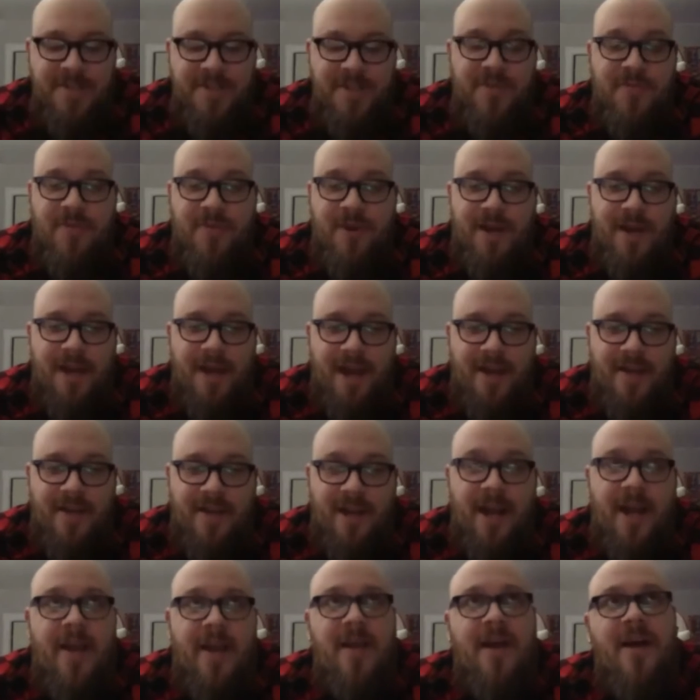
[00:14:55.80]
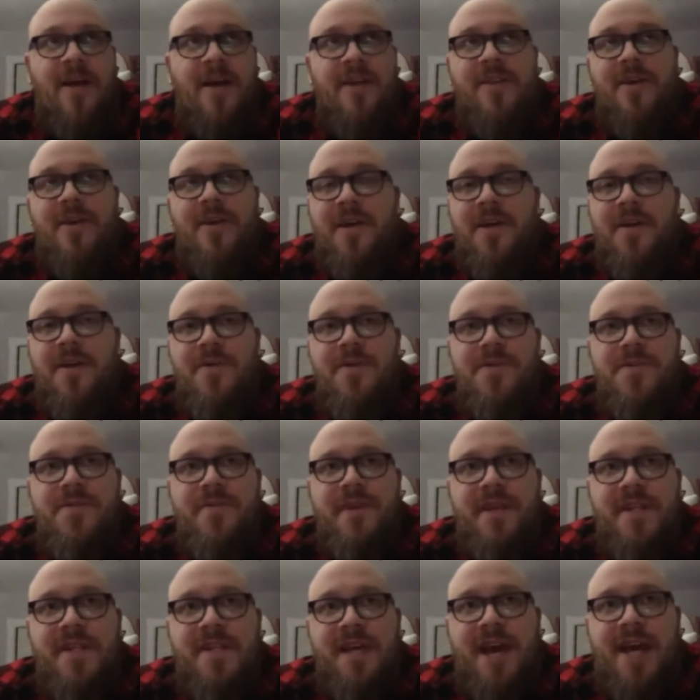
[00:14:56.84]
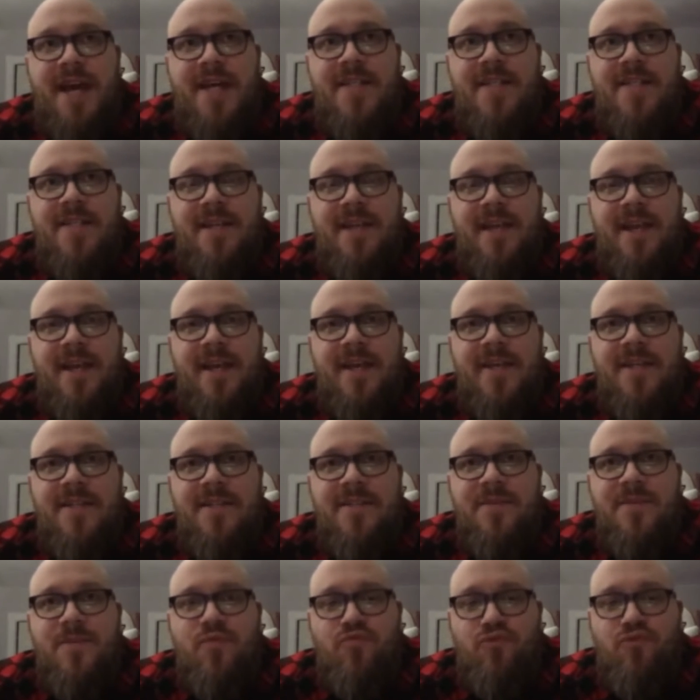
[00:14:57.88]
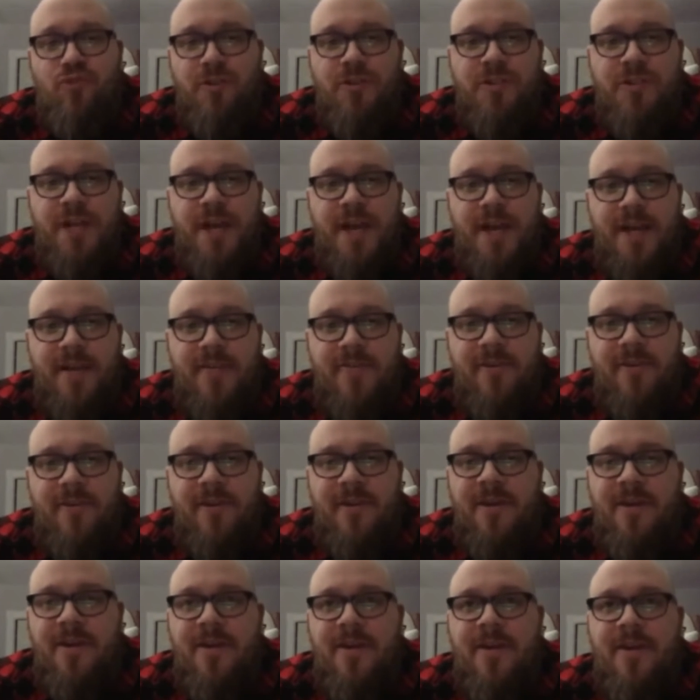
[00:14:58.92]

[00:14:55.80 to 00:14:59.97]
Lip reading: a great actor. I thought he was fantastic as Rorschach, right?